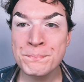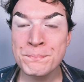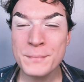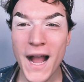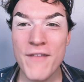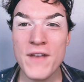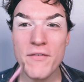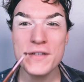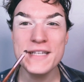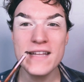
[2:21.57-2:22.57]
I've
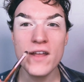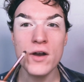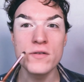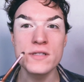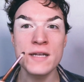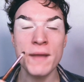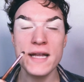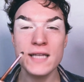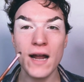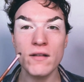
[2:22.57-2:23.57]
never seen those in my
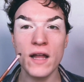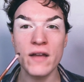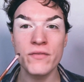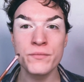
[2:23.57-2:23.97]
entire life.